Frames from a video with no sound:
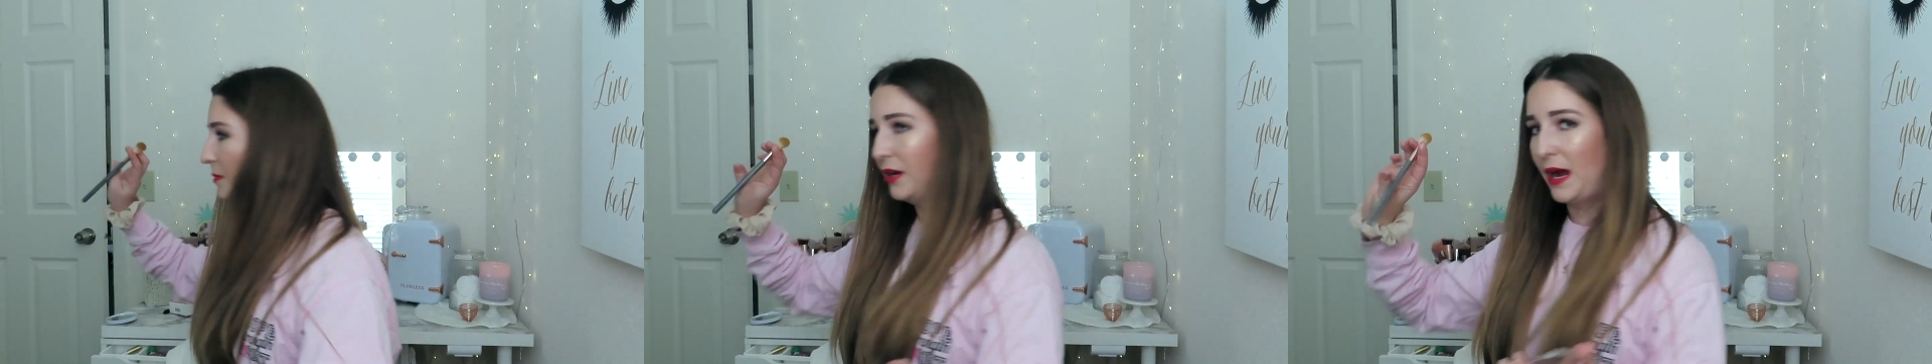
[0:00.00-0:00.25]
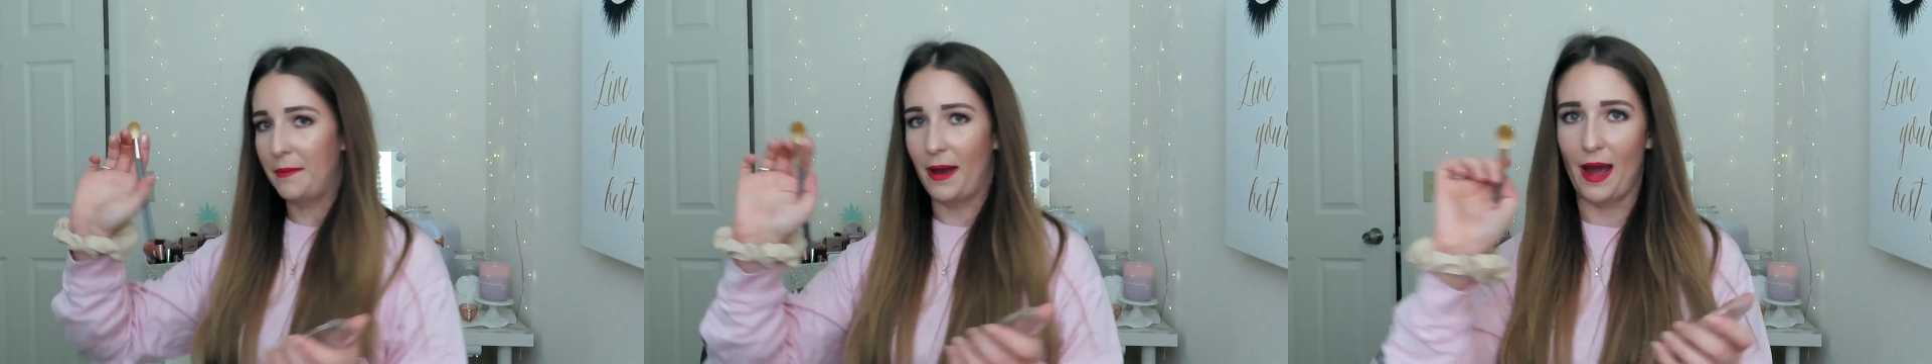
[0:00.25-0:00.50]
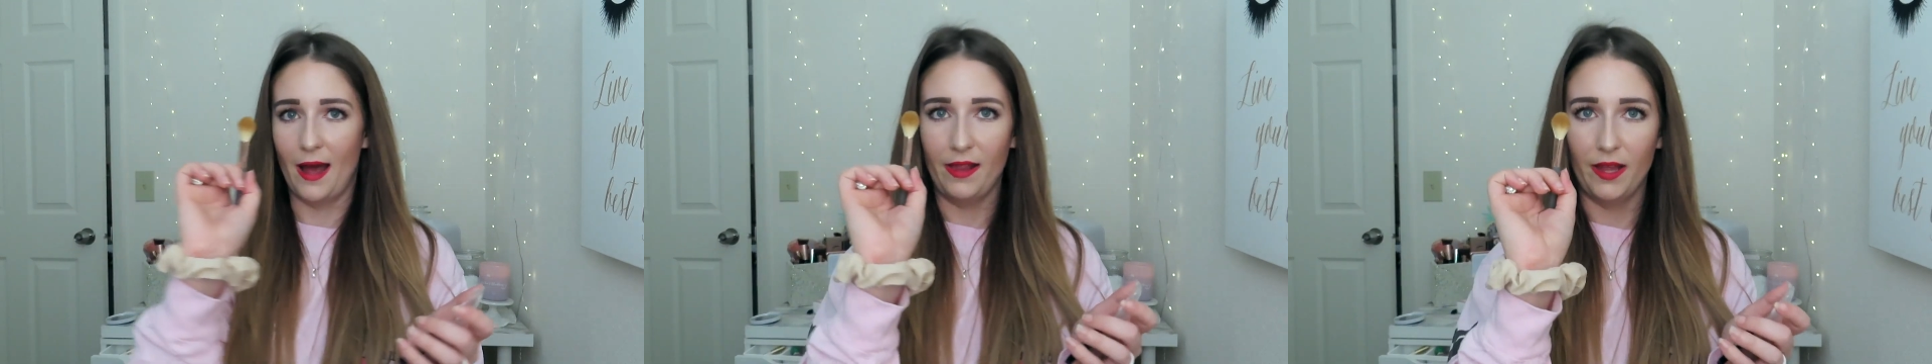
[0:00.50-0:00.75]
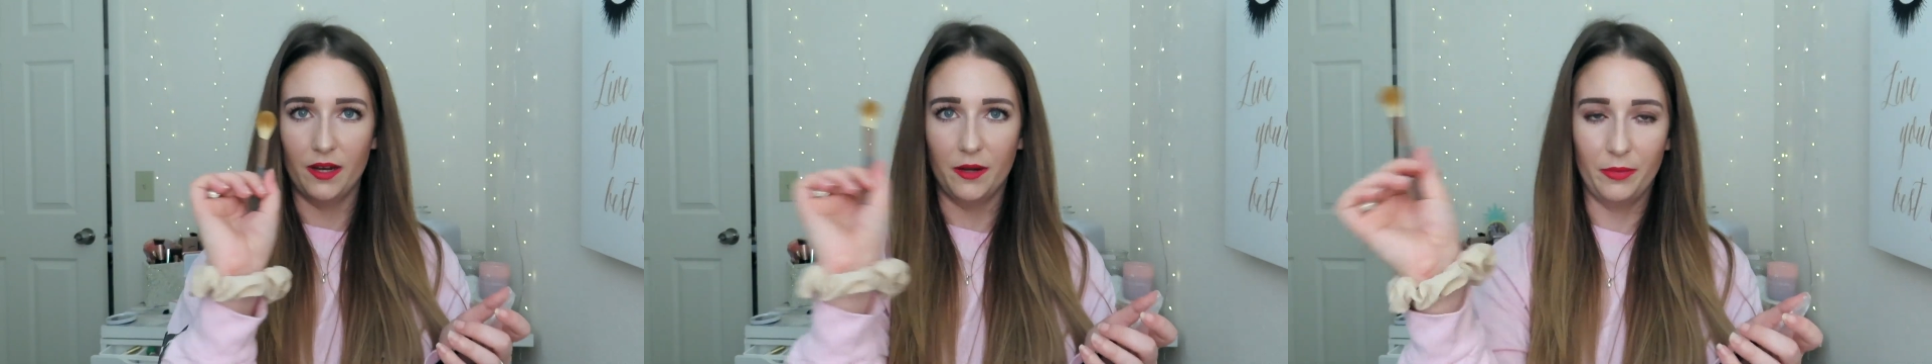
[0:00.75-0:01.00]
me grab my
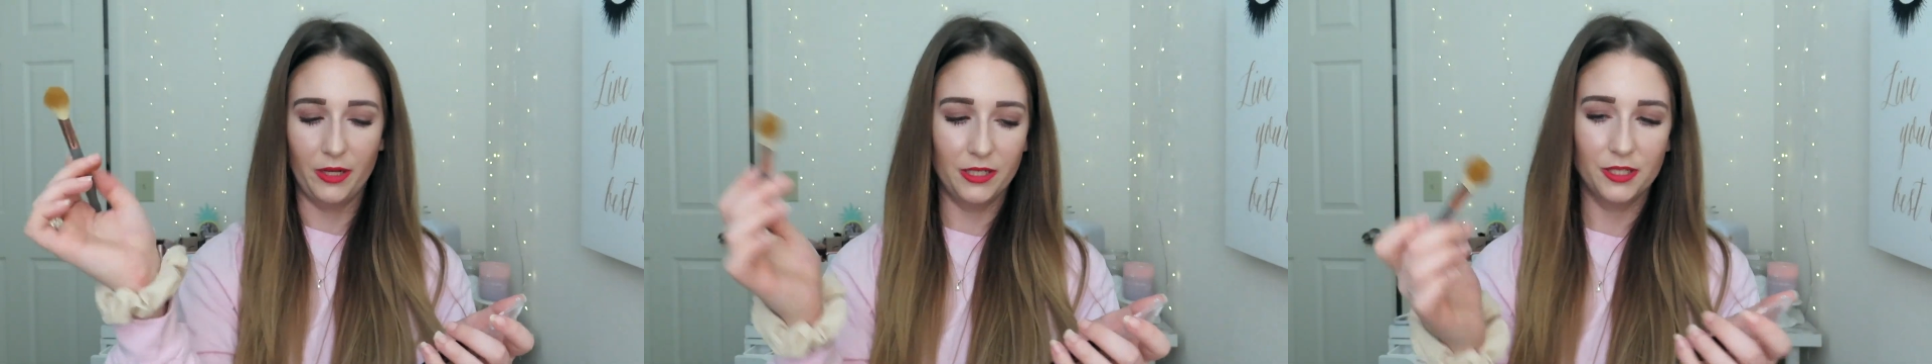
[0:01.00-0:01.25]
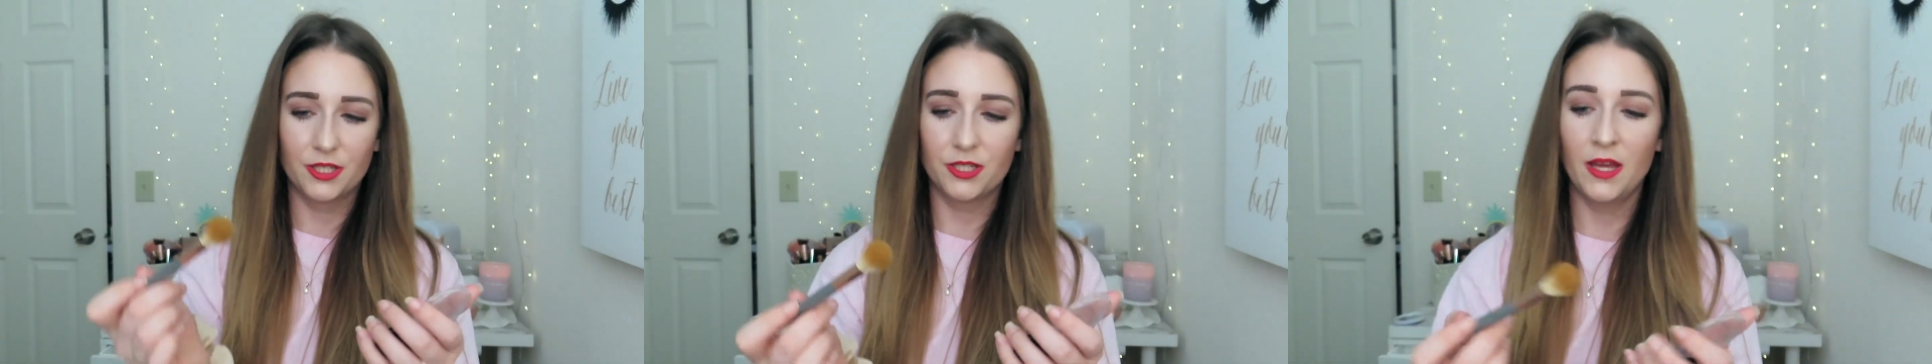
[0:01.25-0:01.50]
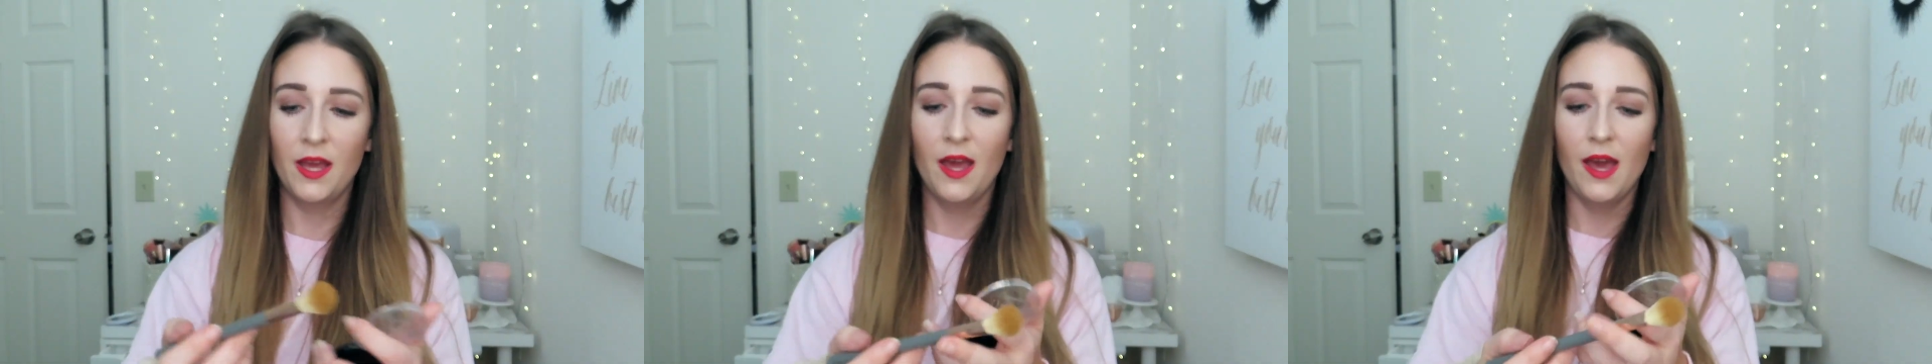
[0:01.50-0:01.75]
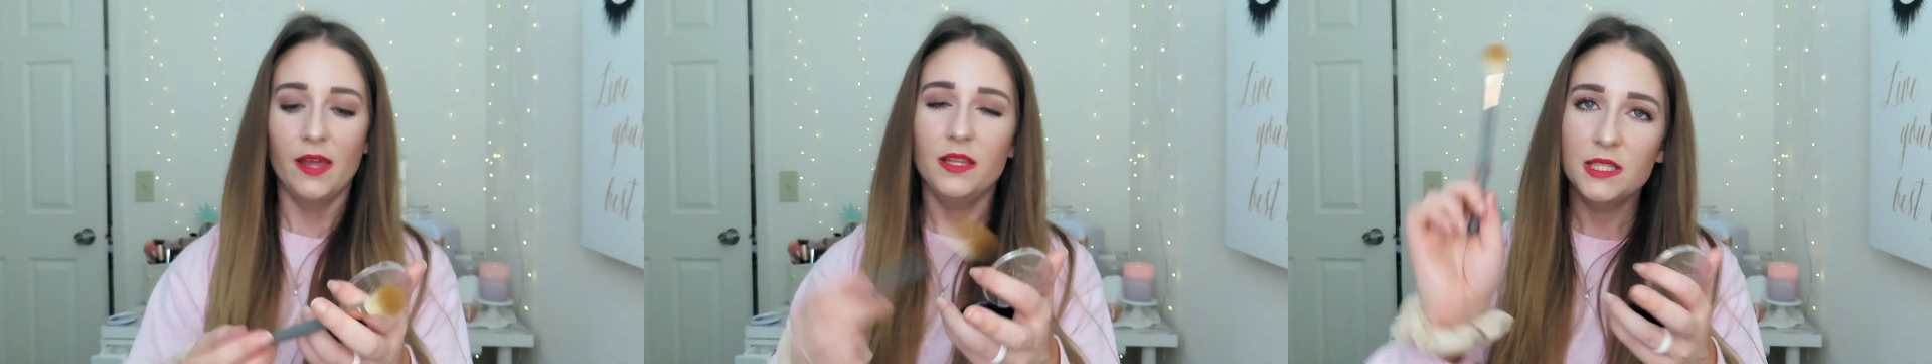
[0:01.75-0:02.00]
highlighter brush.
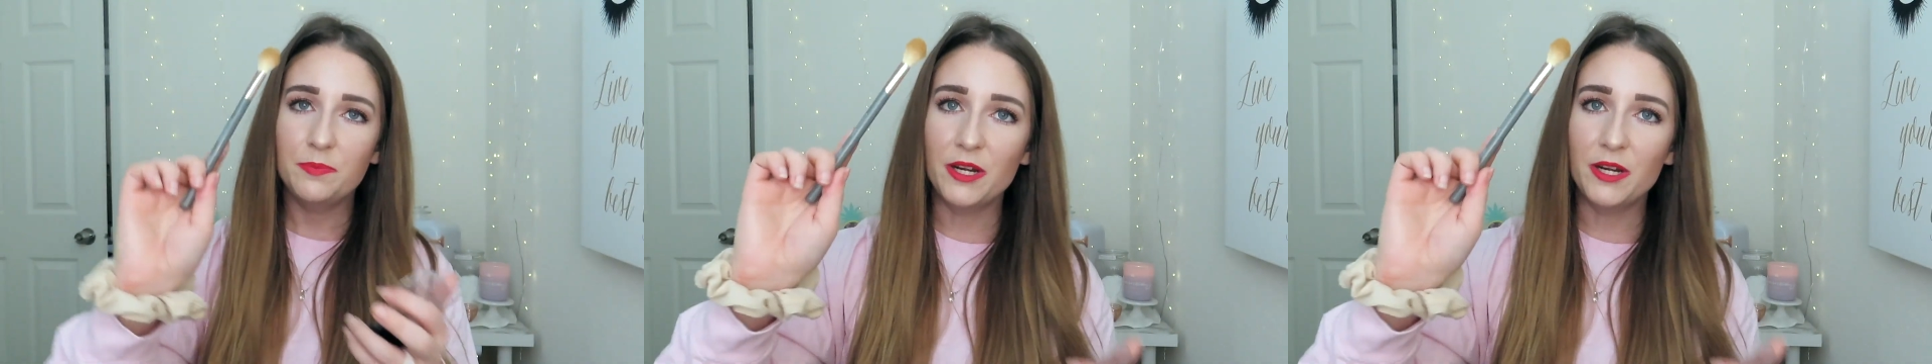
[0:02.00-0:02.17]
And this